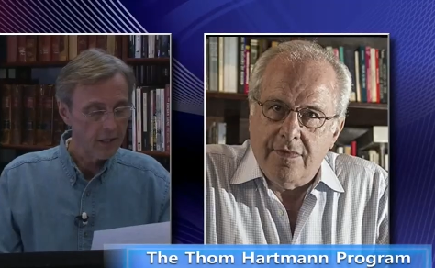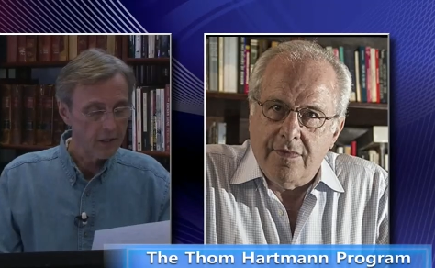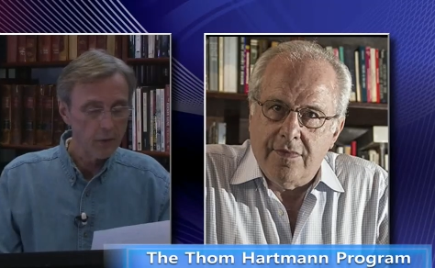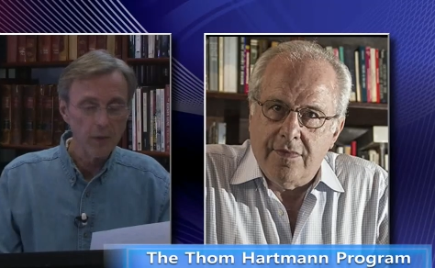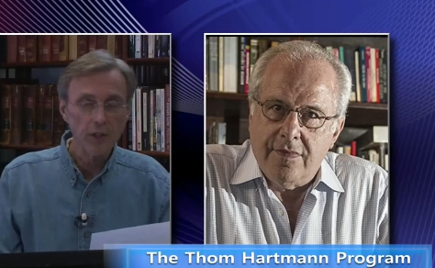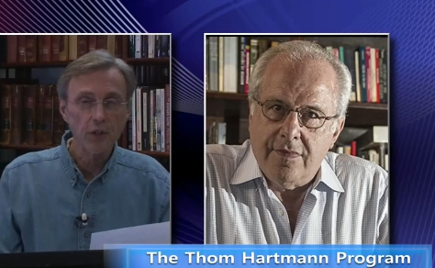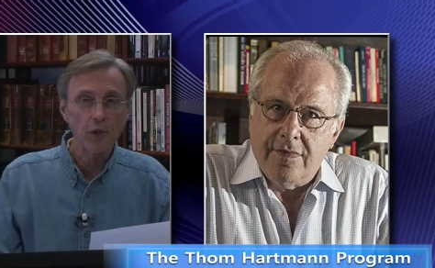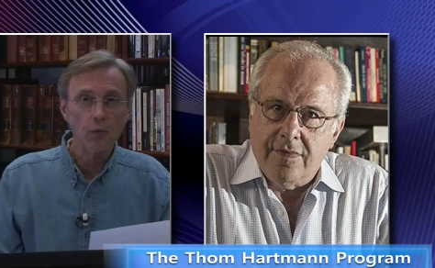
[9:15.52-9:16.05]
Speaker 1: Dr.
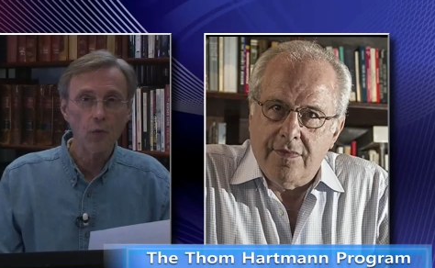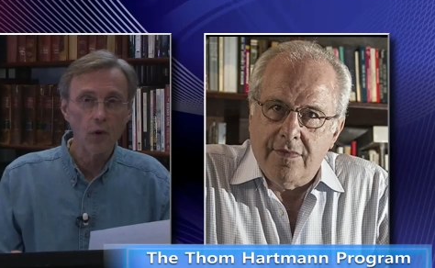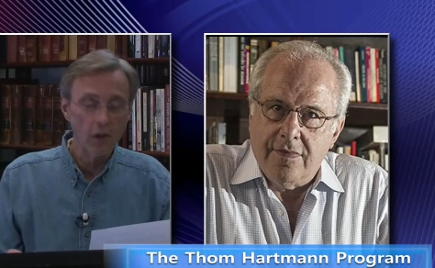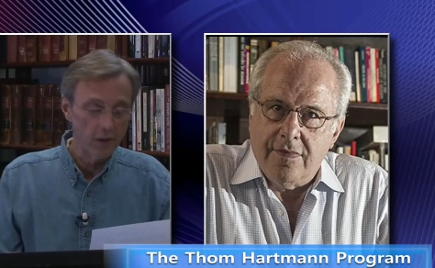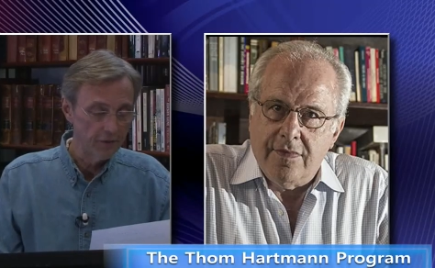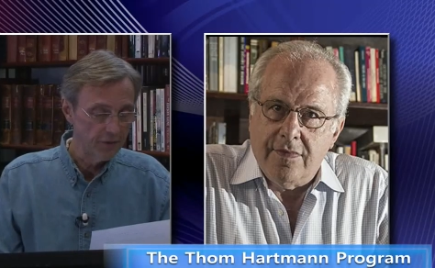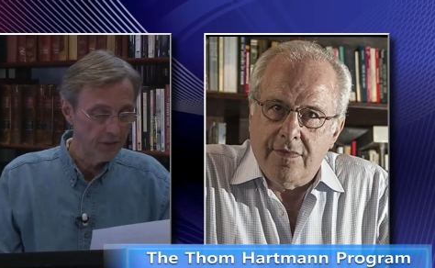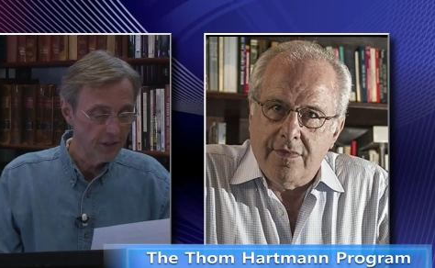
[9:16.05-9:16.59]
Richard
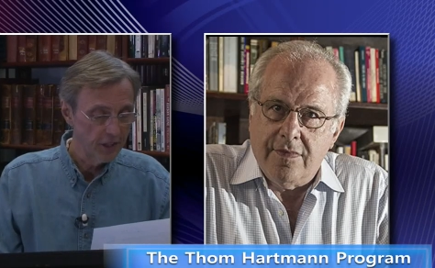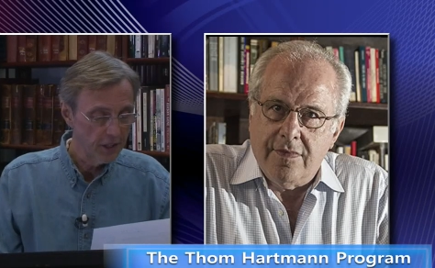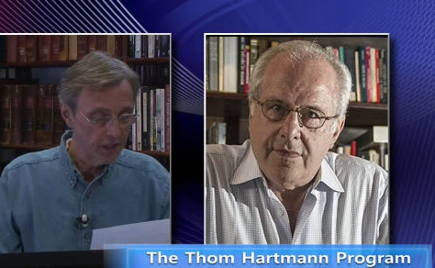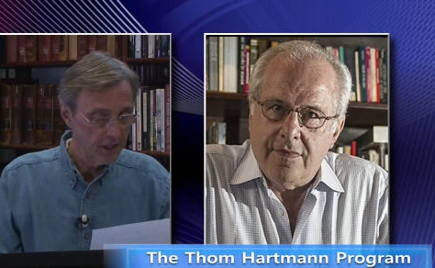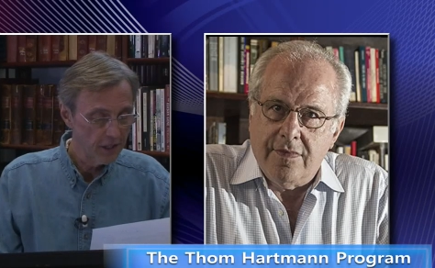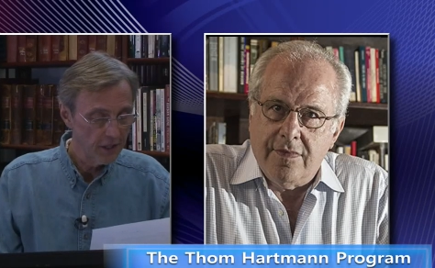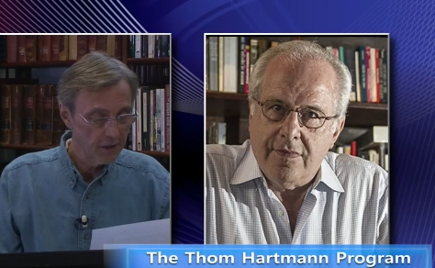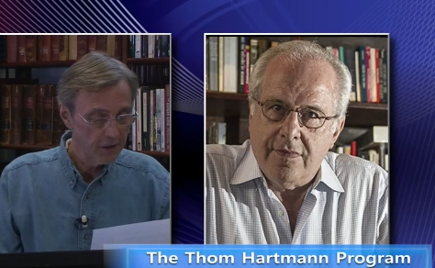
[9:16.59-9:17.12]
Wolff,
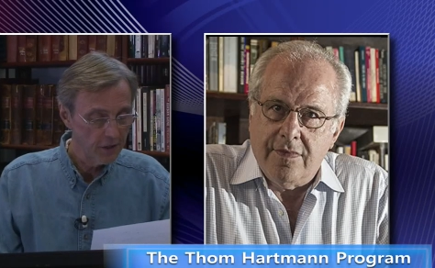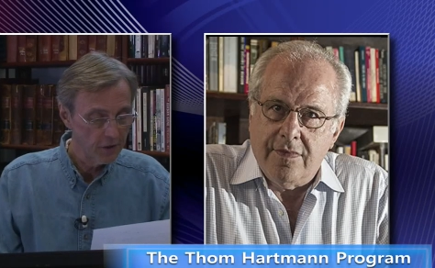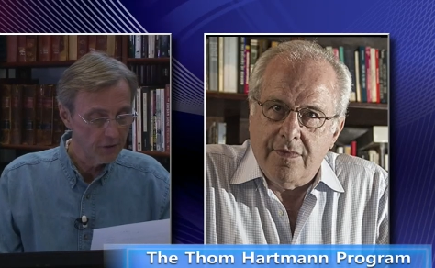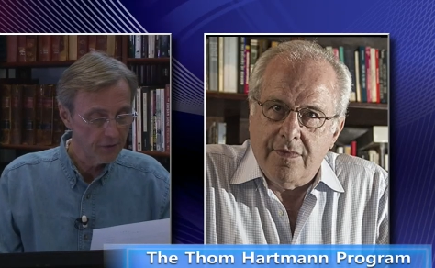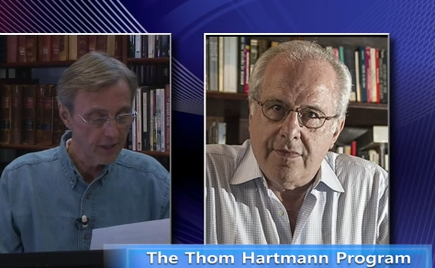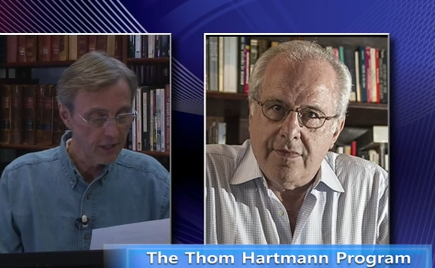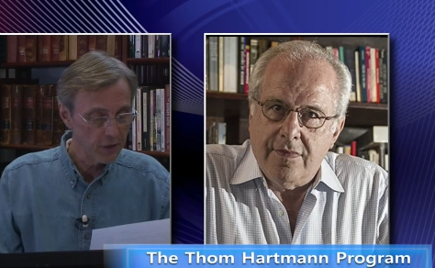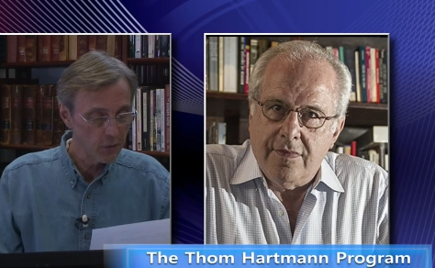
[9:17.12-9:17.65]
you can
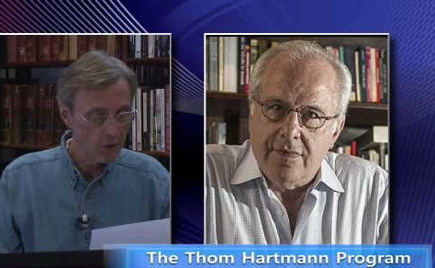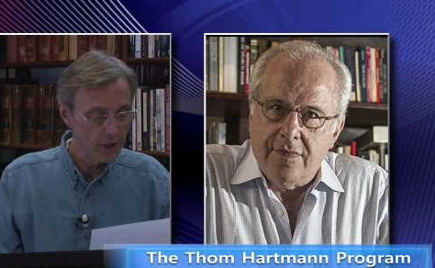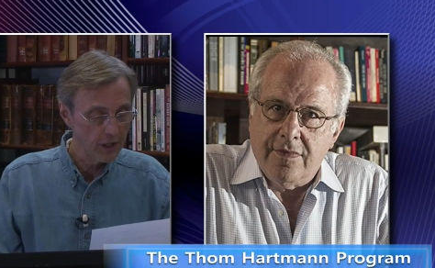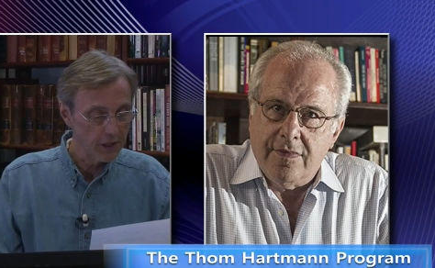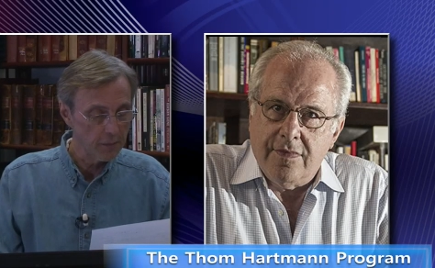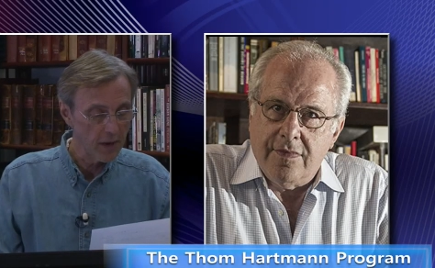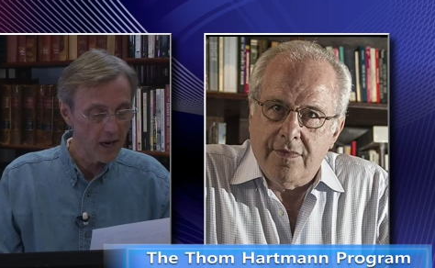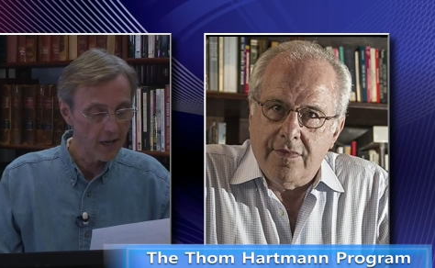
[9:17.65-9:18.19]
find his work
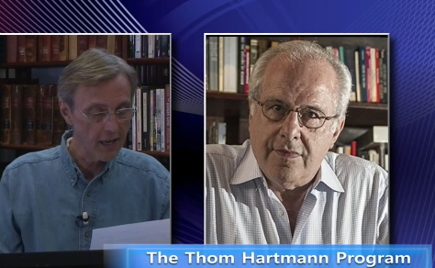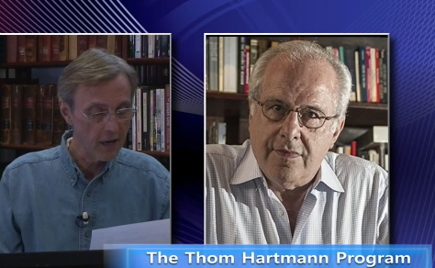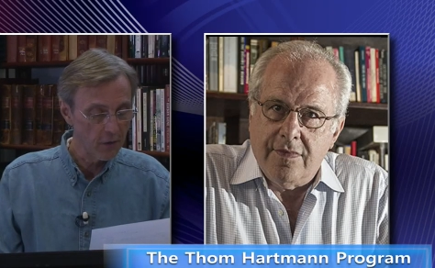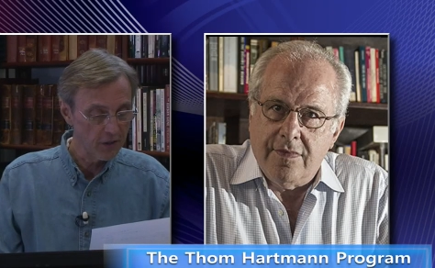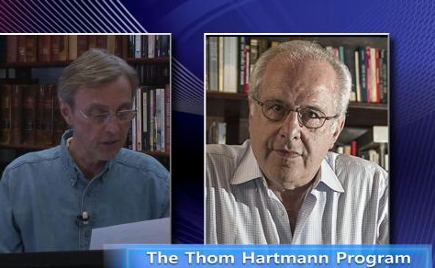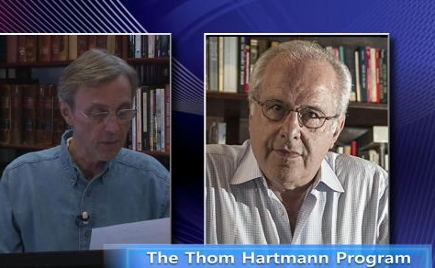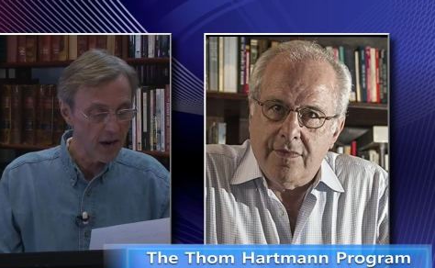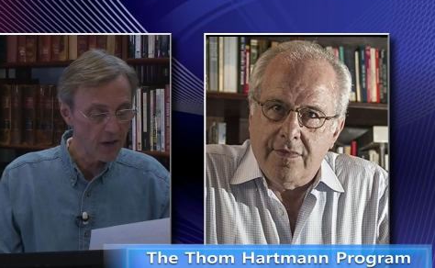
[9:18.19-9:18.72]
at
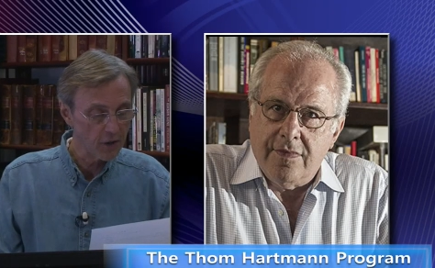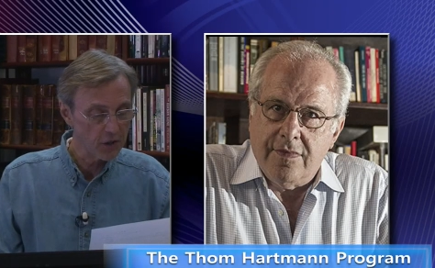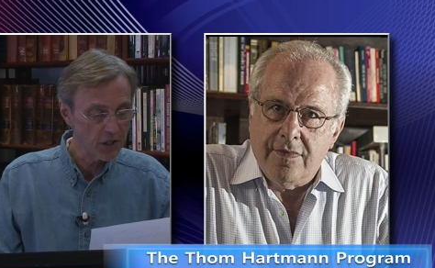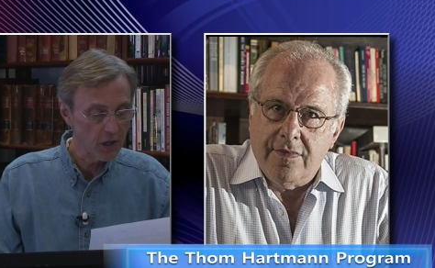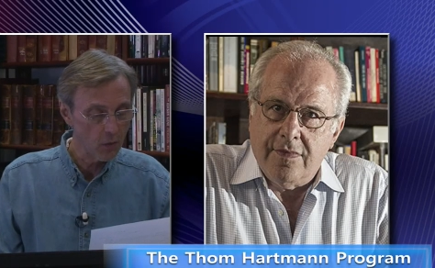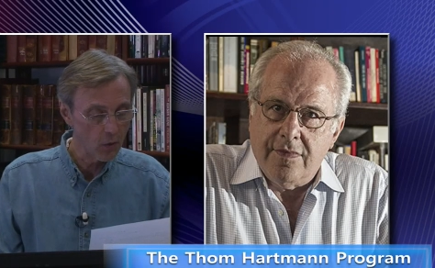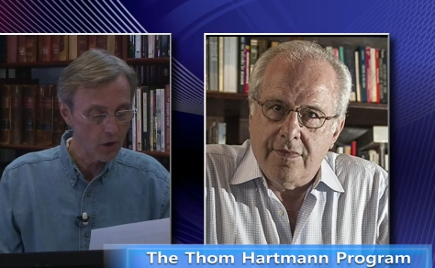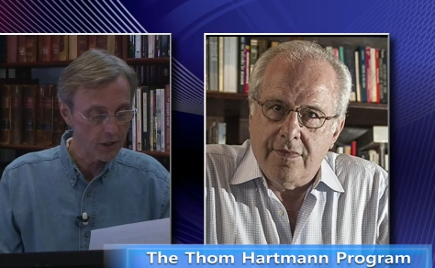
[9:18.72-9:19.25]

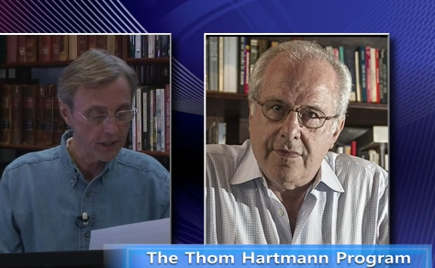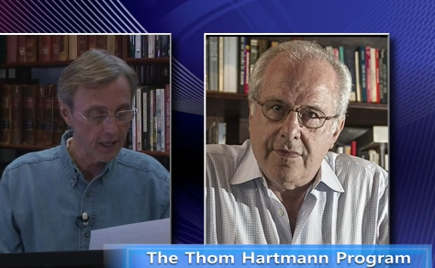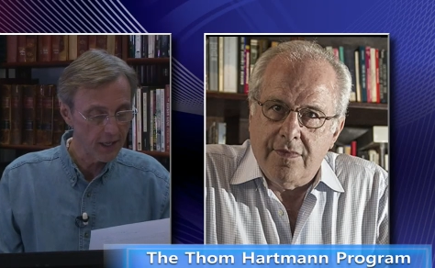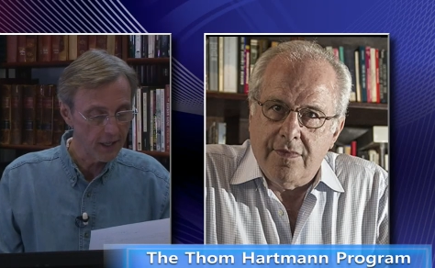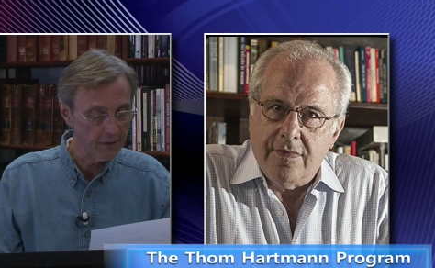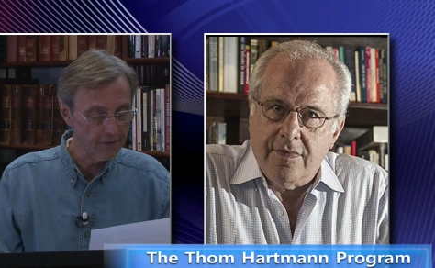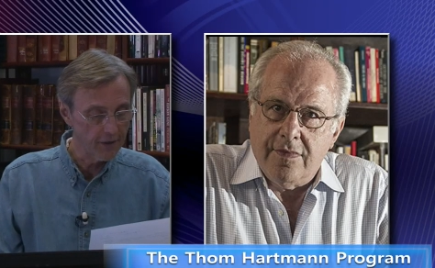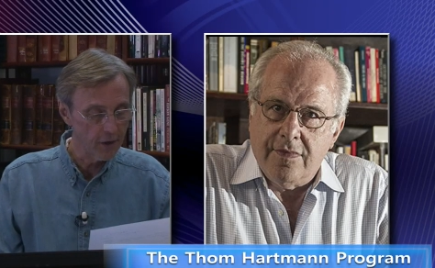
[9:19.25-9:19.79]

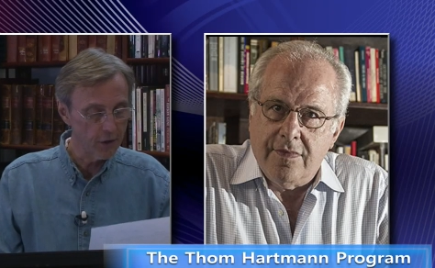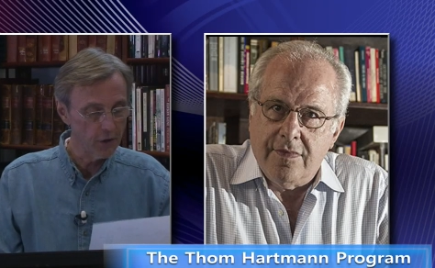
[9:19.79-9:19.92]
democracyatwork.info.